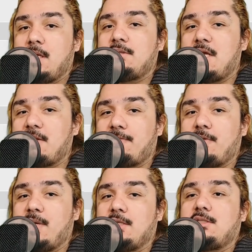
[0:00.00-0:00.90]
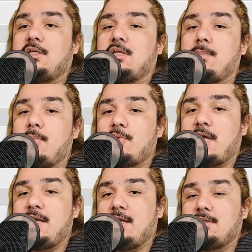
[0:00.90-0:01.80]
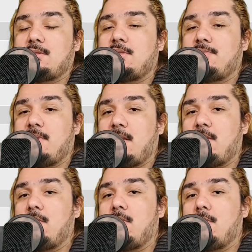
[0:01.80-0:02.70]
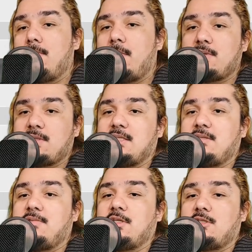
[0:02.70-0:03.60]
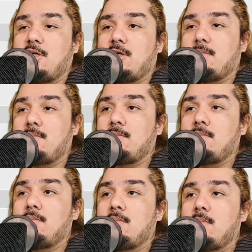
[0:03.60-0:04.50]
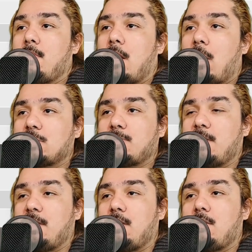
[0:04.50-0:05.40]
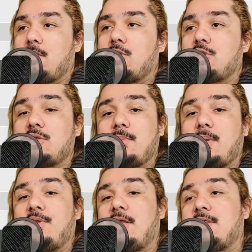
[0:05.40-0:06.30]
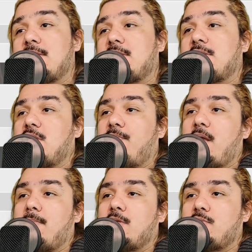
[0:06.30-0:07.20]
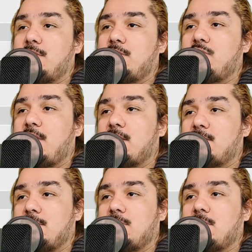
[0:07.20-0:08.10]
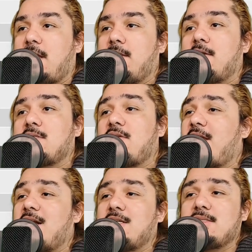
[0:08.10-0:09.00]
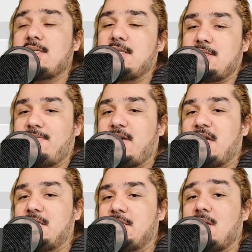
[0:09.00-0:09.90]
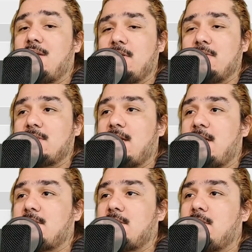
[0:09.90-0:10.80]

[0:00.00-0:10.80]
Take a few minutes to come up with ideas to fill out both sides of this chart. Ultimately, you should remember that this is a debate between two cases, and there's advantages and disadvantages on both sides.